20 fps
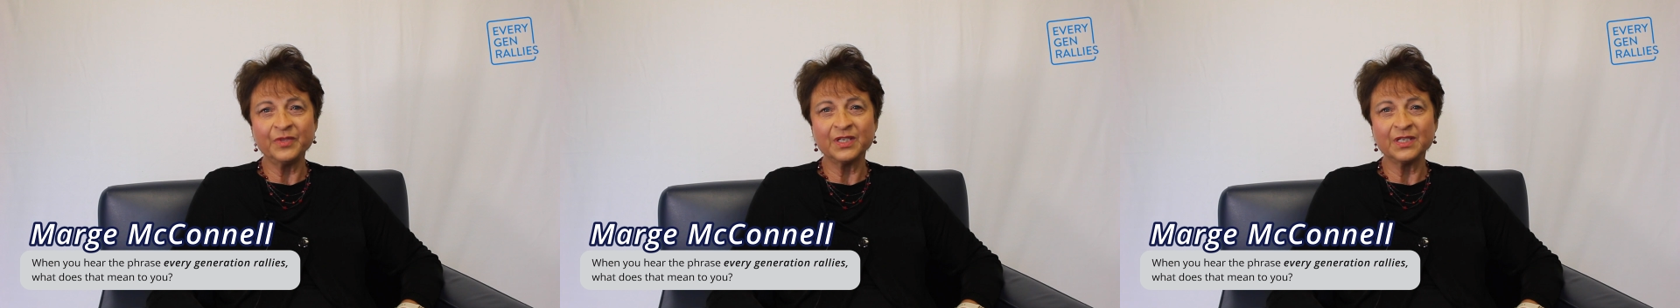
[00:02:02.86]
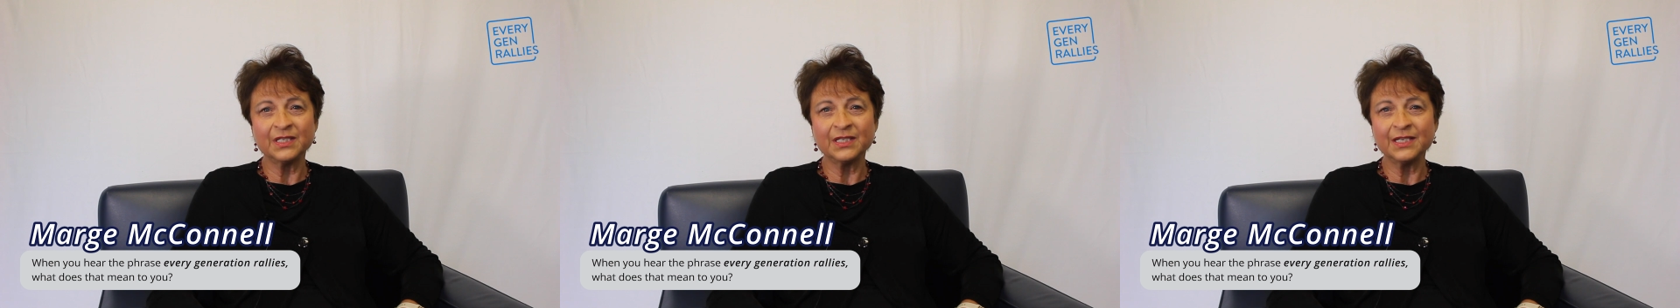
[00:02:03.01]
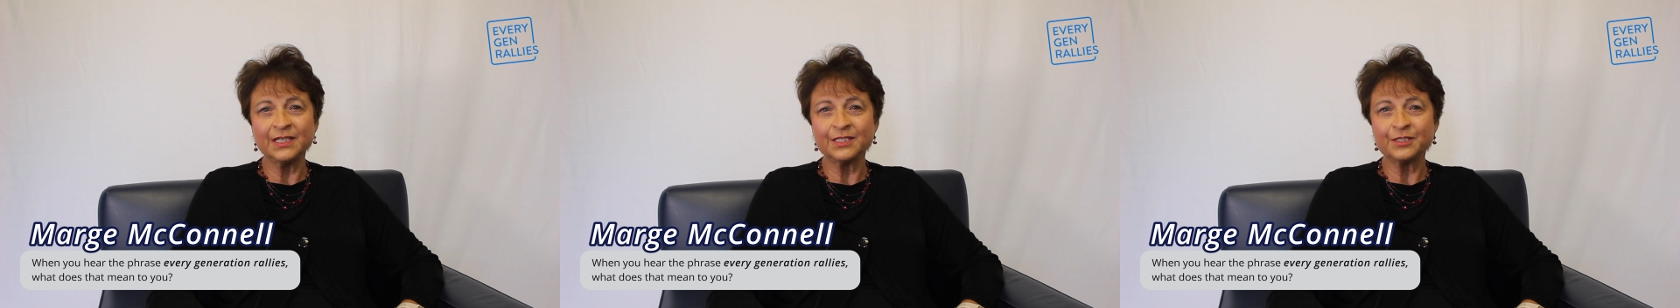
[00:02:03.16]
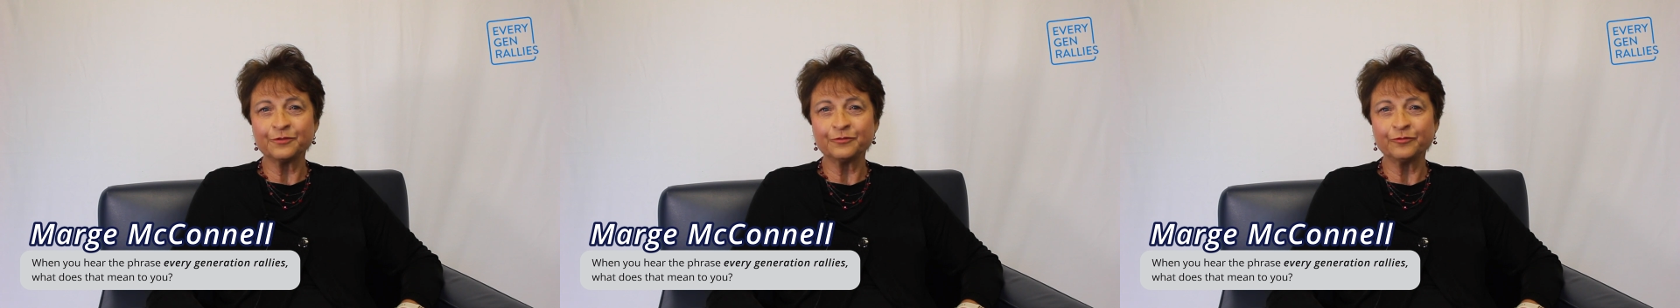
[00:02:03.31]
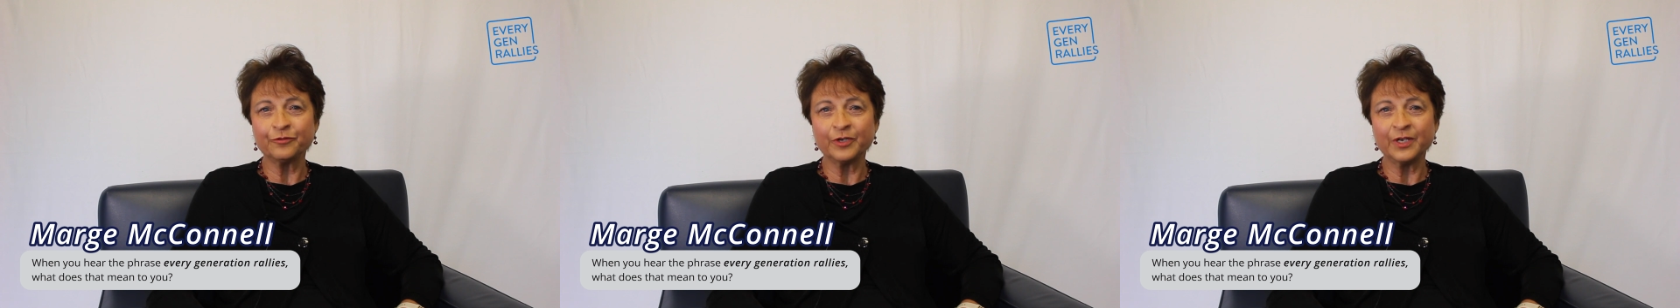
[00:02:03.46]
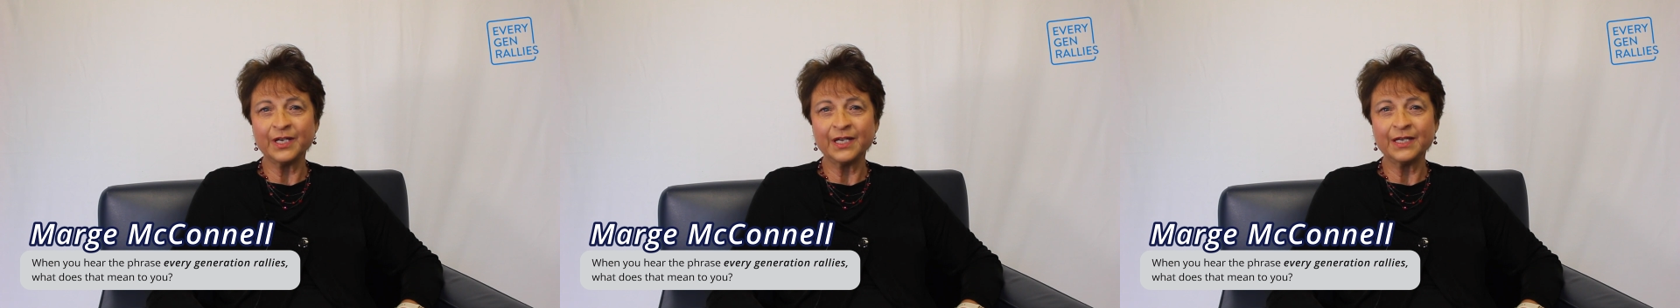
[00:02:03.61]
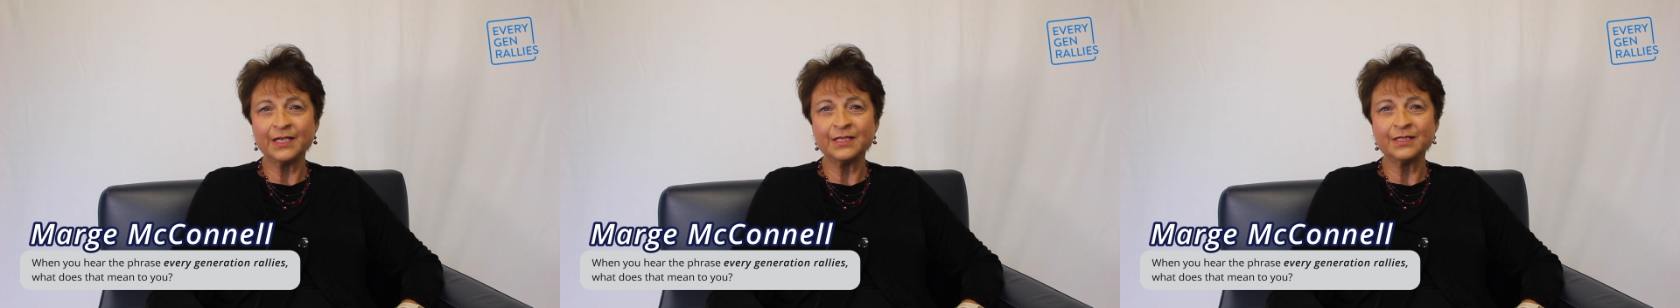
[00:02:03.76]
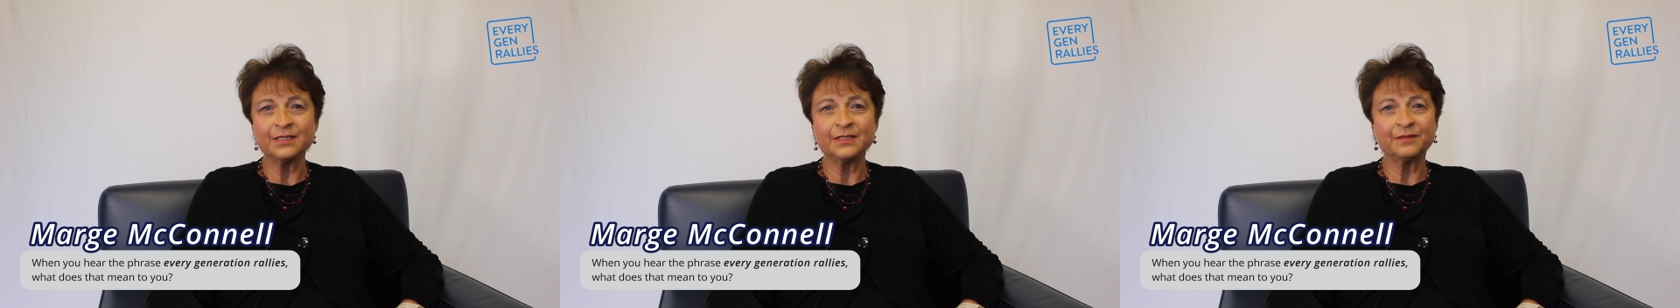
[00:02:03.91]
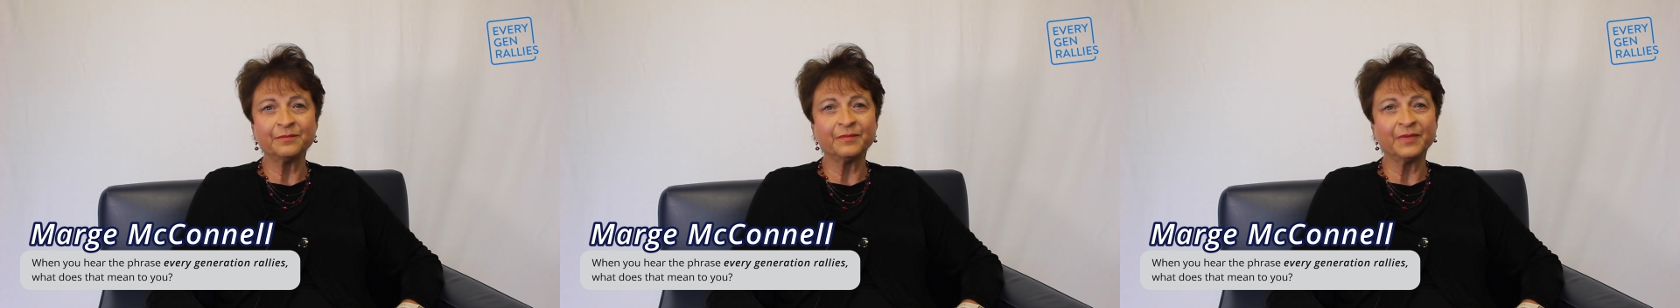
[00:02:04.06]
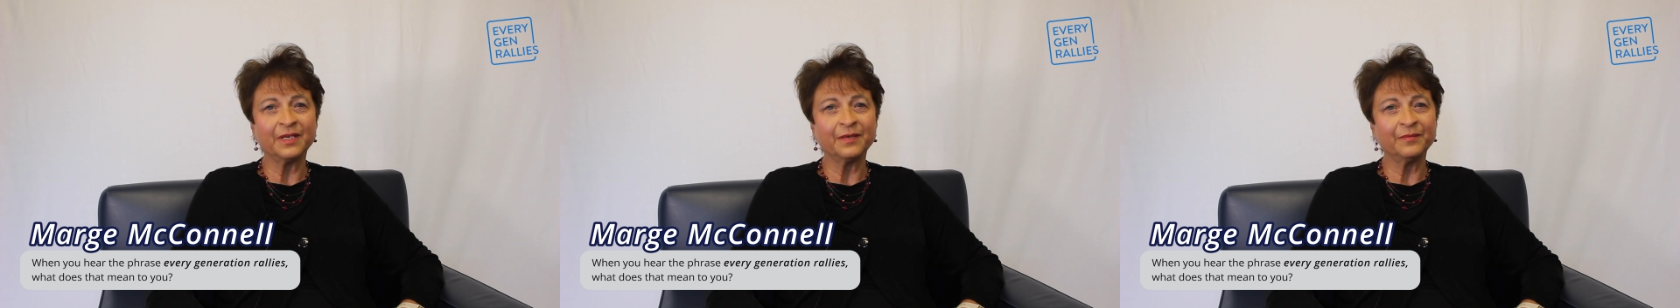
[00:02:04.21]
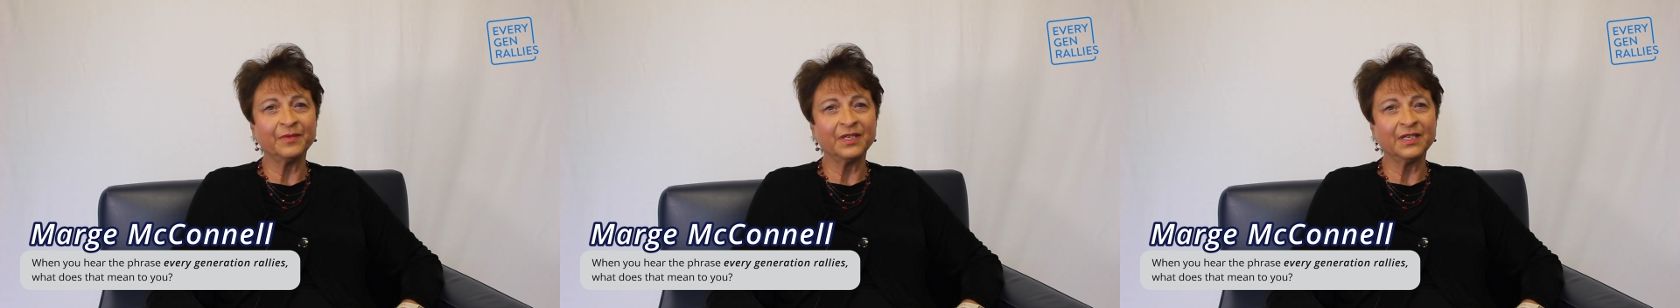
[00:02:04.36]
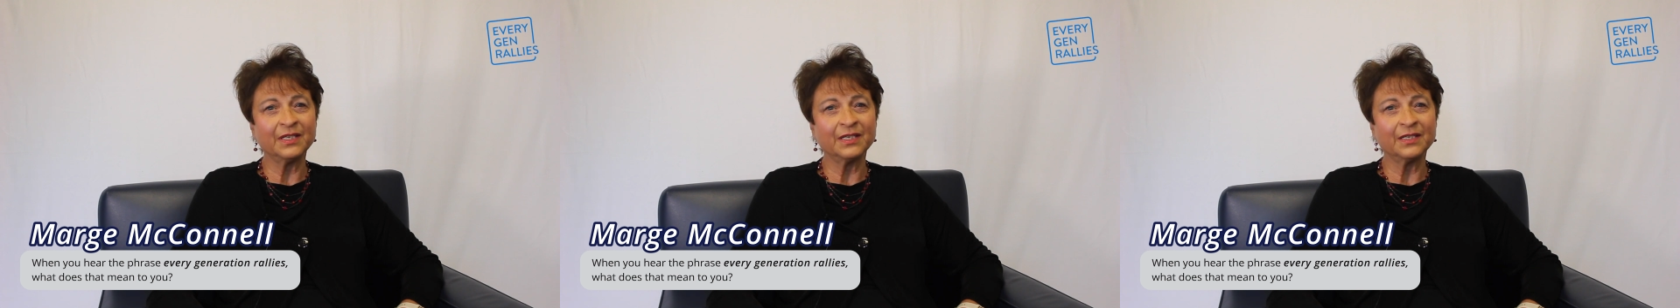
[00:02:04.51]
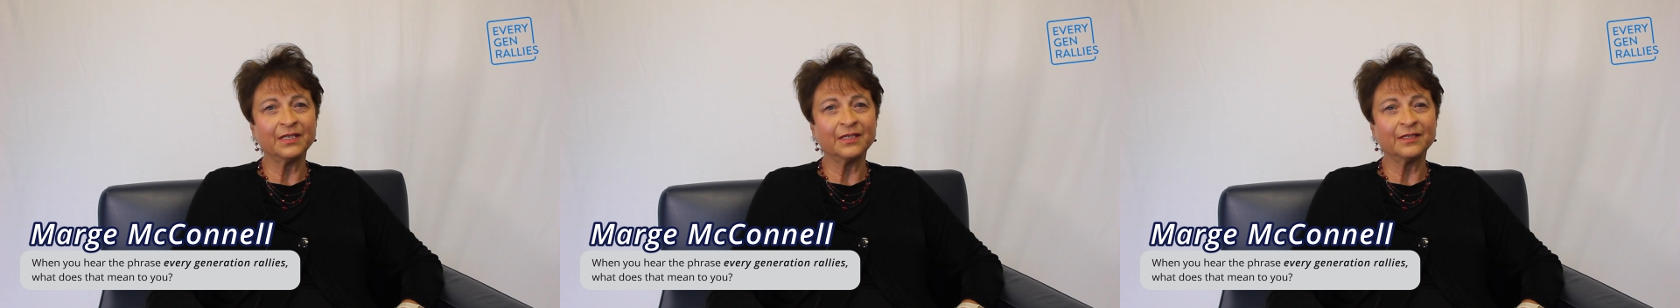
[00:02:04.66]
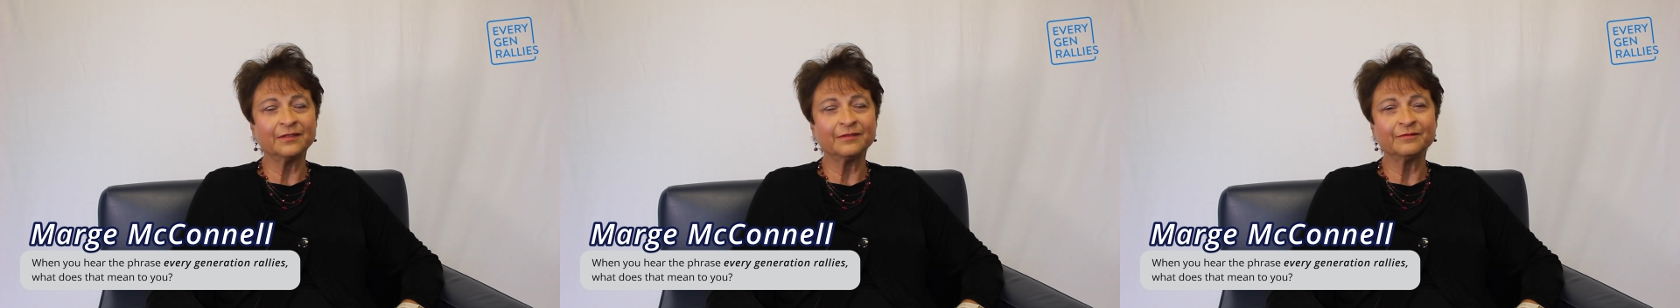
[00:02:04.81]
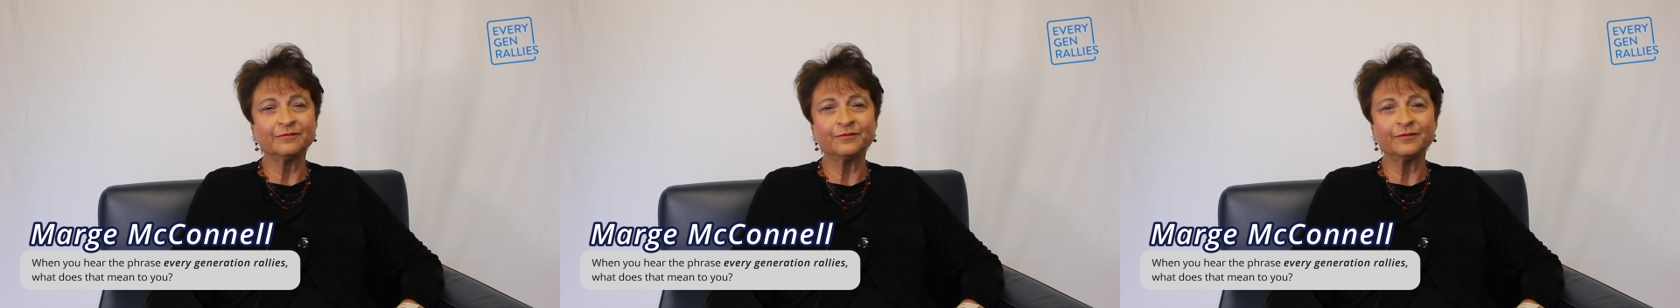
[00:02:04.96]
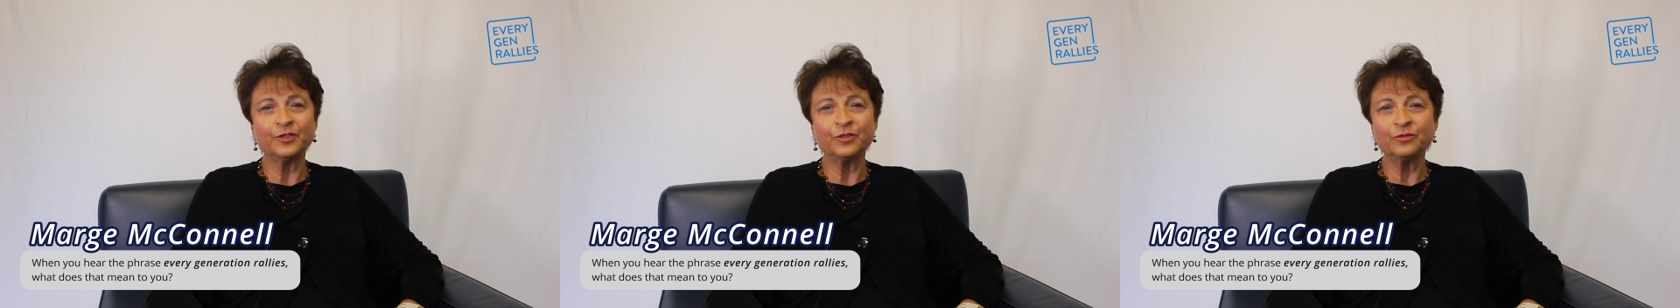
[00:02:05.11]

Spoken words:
that needs a friend, maybe a